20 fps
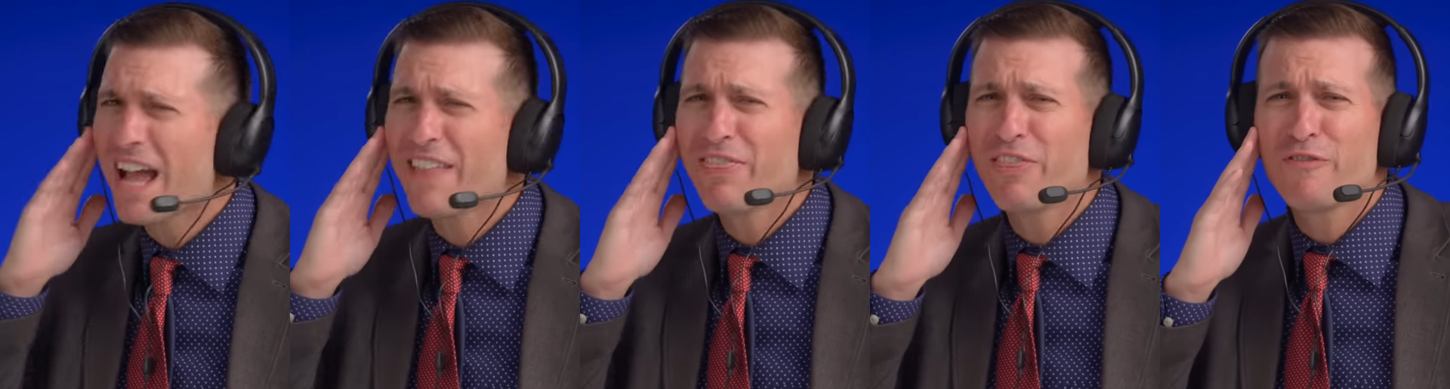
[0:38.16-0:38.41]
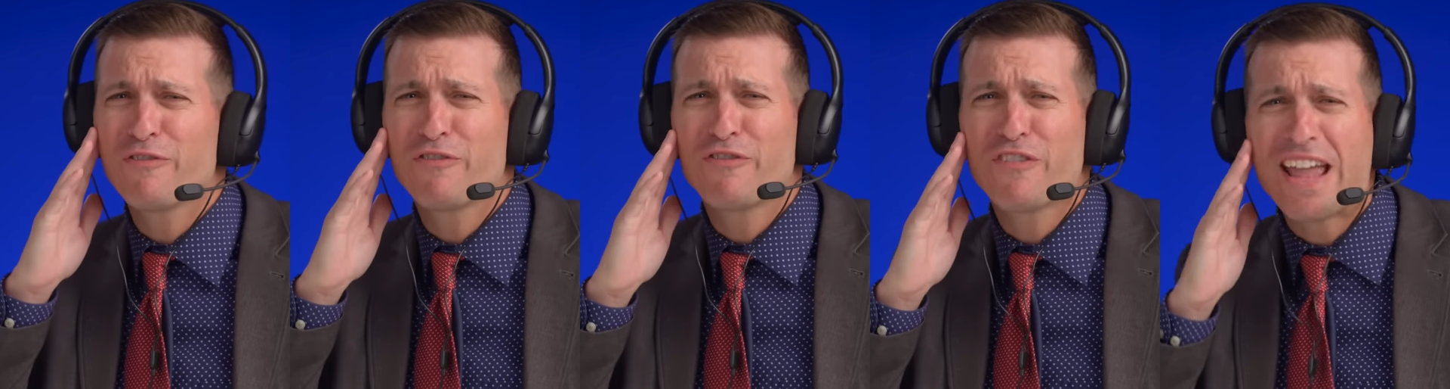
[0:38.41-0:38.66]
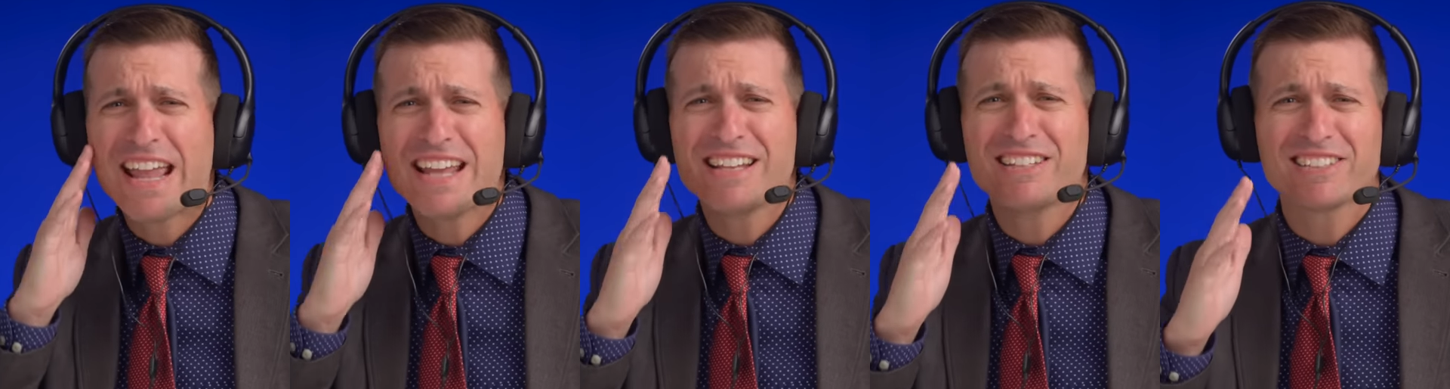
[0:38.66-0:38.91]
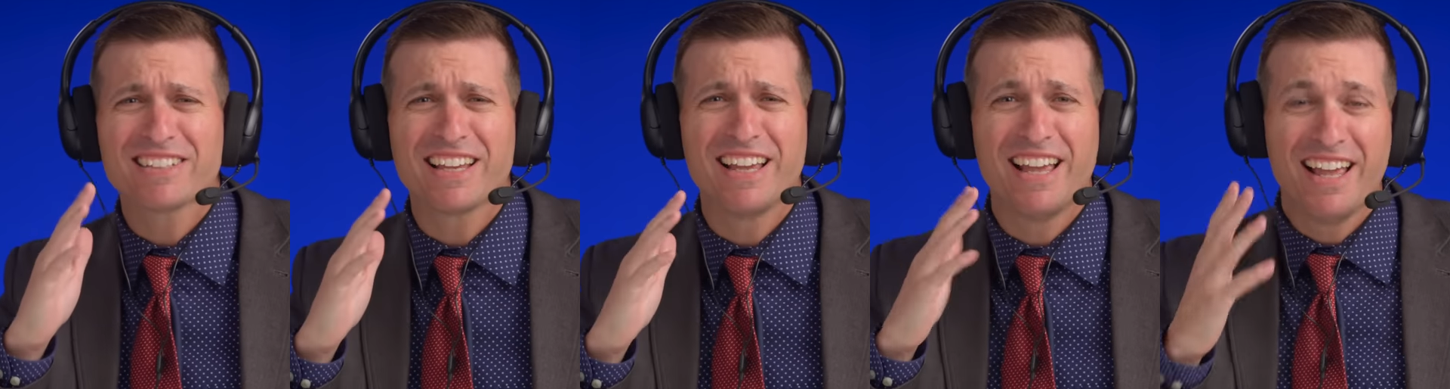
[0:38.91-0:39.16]
not the
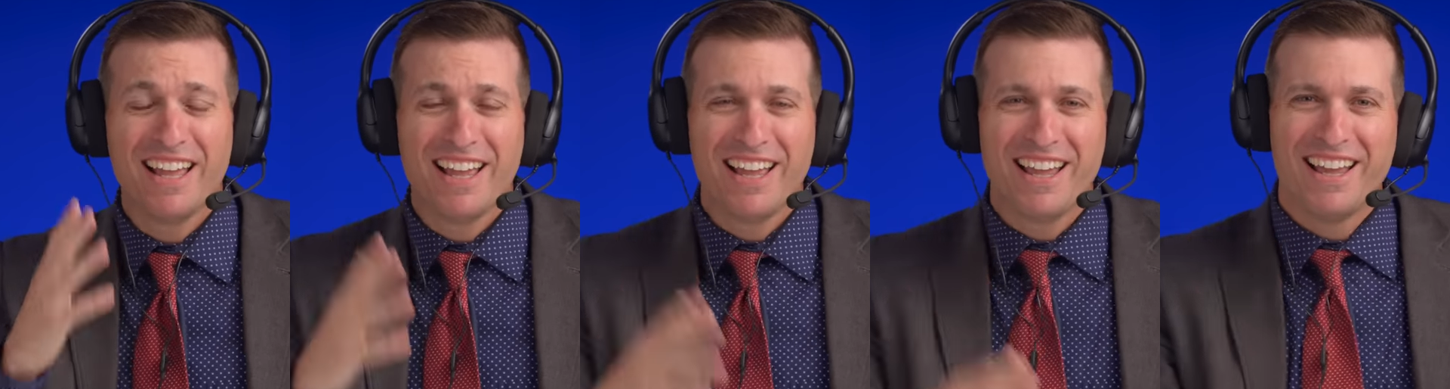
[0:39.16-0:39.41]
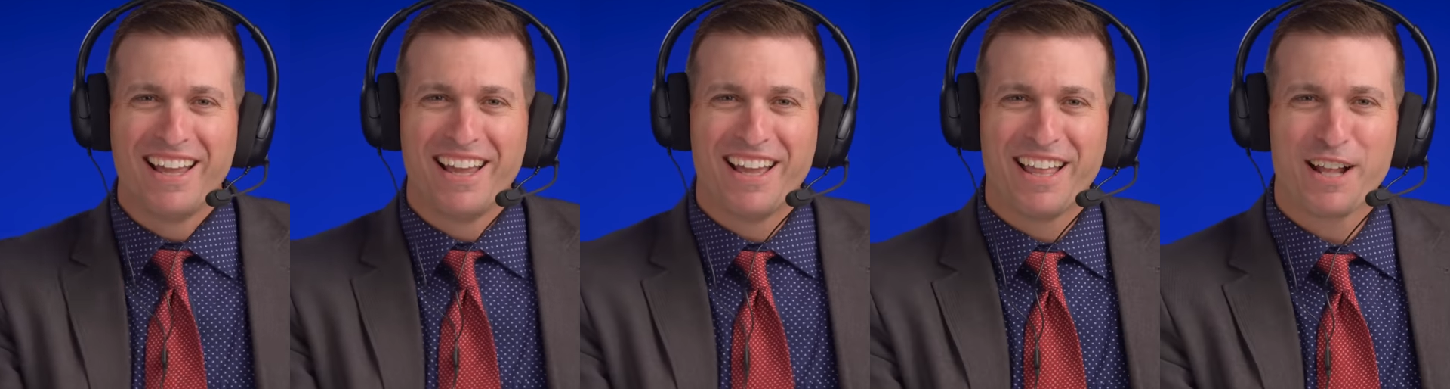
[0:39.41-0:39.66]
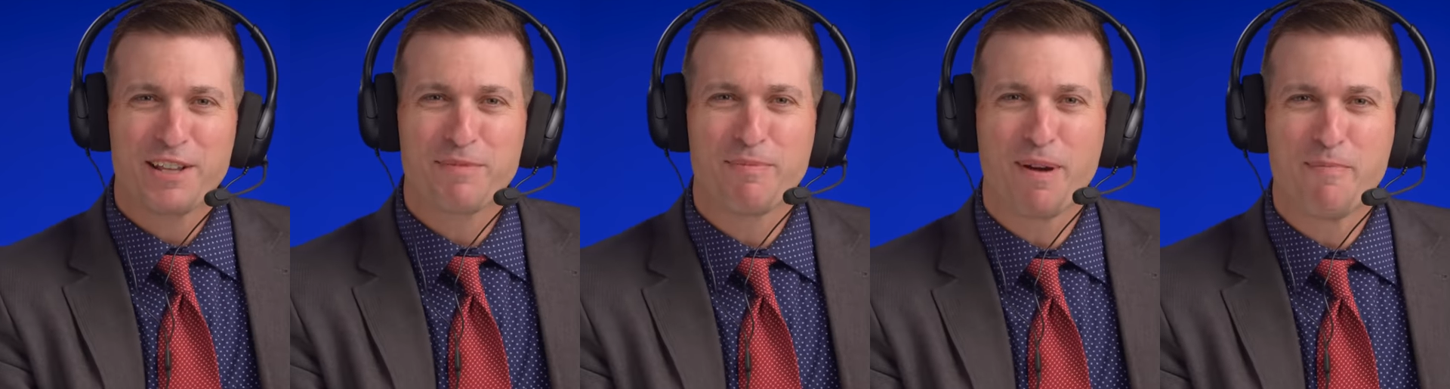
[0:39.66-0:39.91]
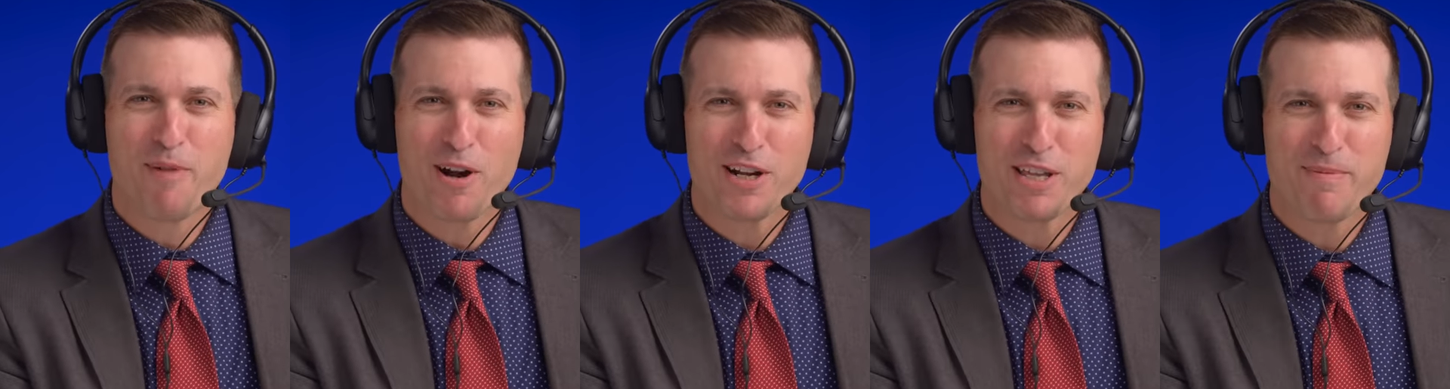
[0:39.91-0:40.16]
face. That's
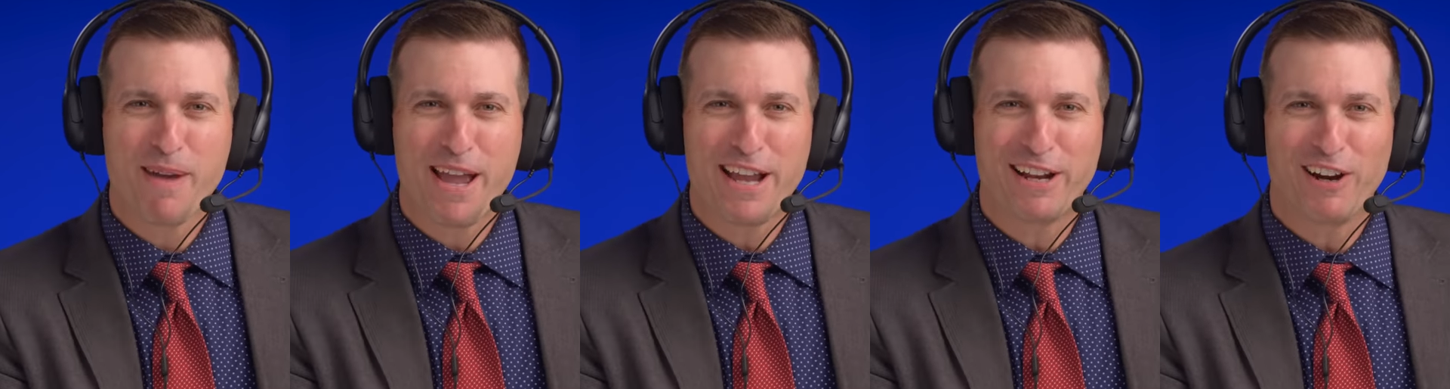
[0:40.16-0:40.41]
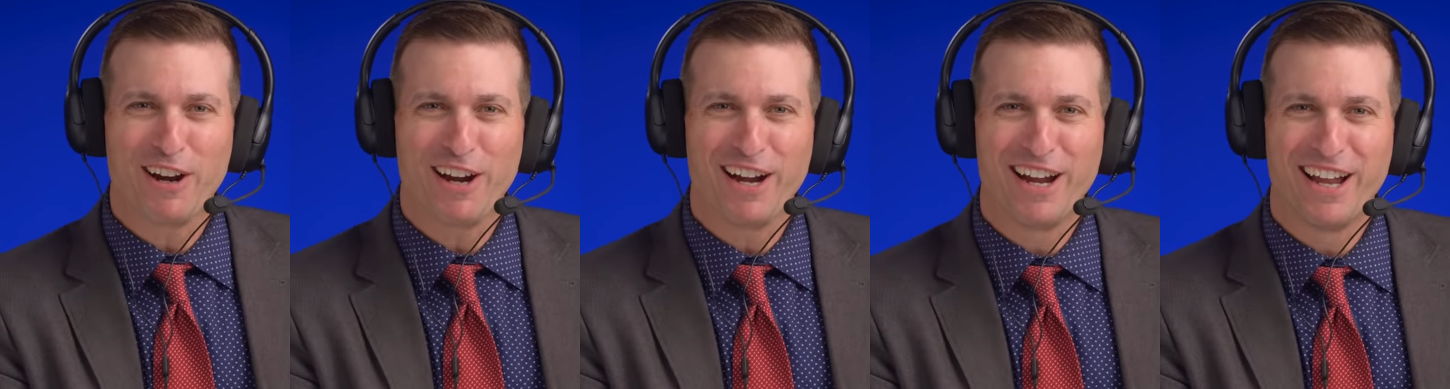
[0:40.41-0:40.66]
my moneymaker.